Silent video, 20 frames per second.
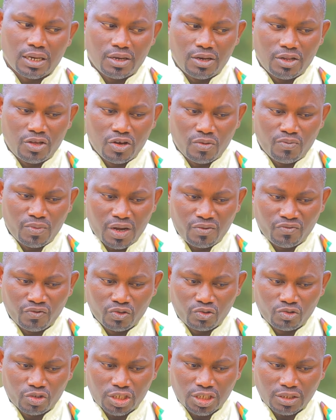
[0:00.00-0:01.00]
niyo
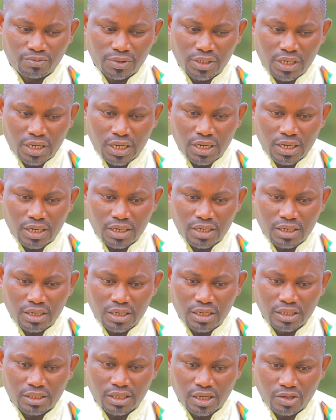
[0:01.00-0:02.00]
mpamvu dushimira
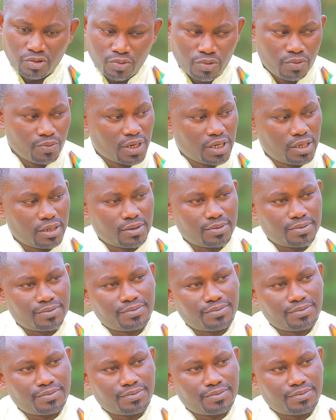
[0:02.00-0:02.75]
leta y'ubumwe